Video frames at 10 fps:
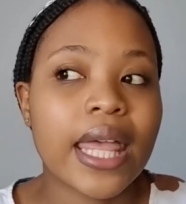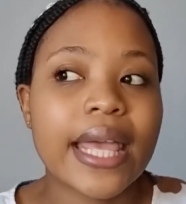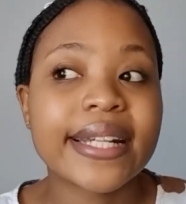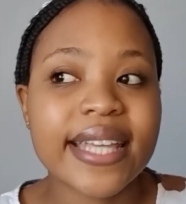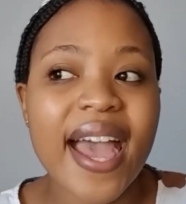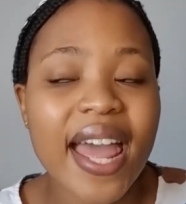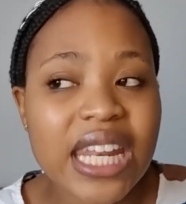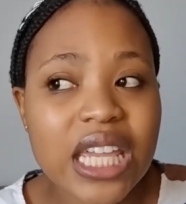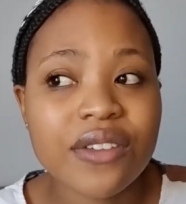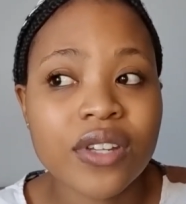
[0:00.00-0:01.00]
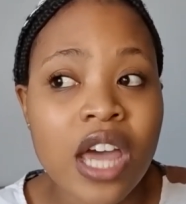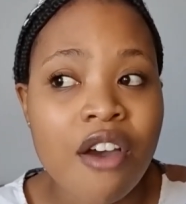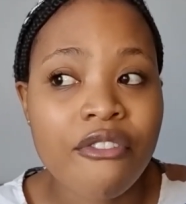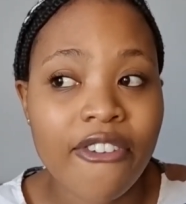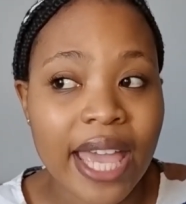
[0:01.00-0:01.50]
It can even
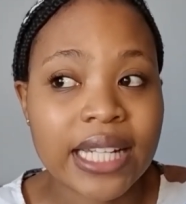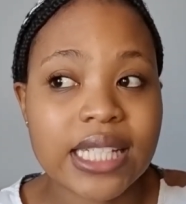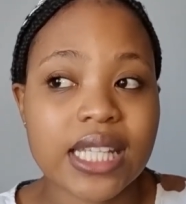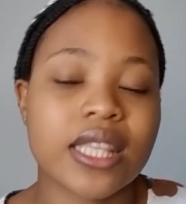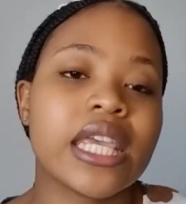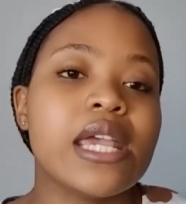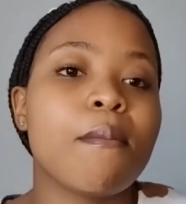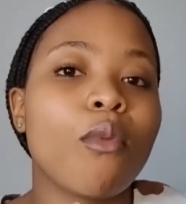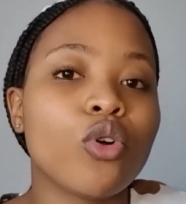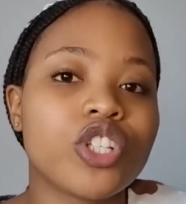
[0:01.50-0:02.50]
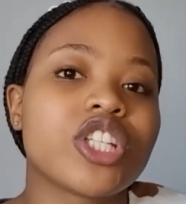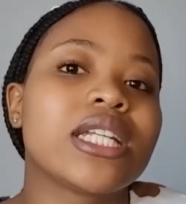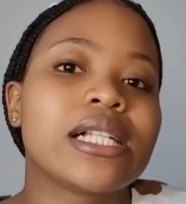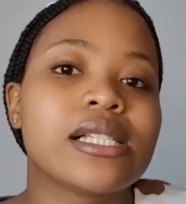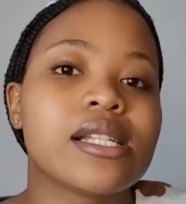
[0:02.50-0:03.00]
affect the
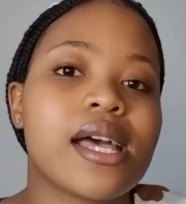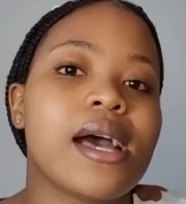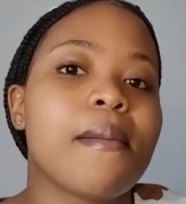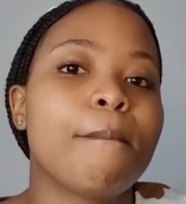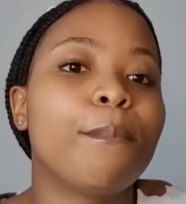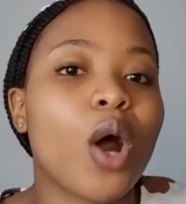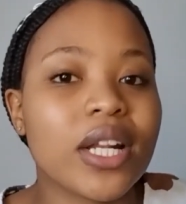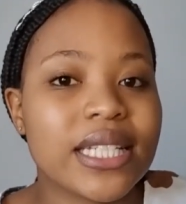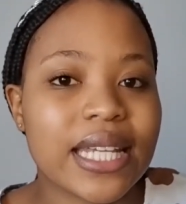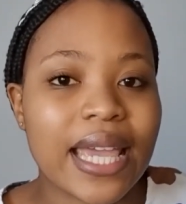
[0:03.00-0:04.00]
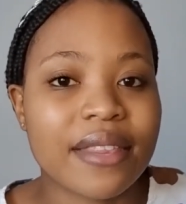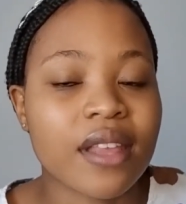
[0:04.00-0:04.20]
emotional bonding and